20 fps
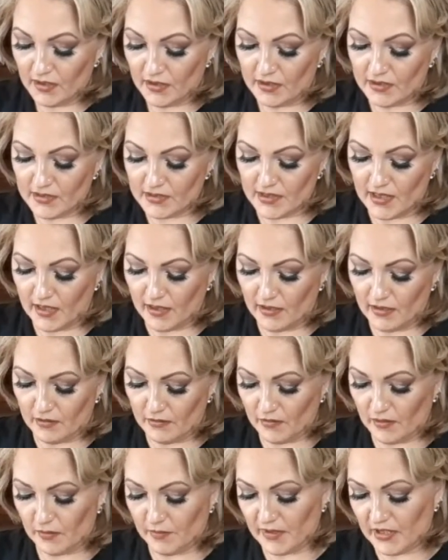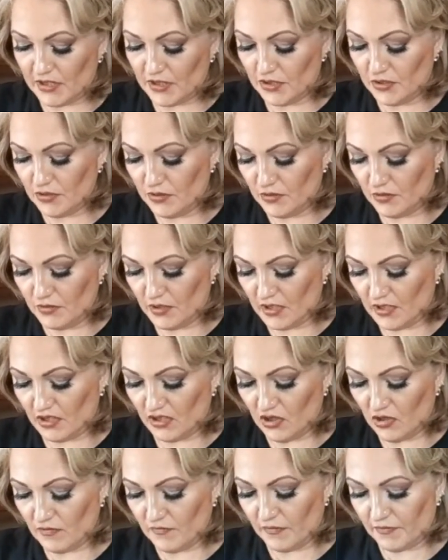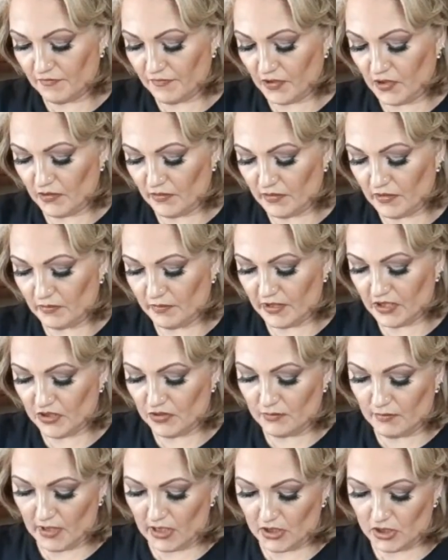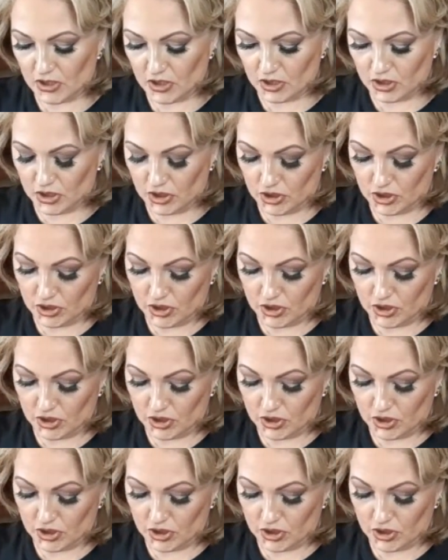Because then it will be it'll overflow and it'll be too much.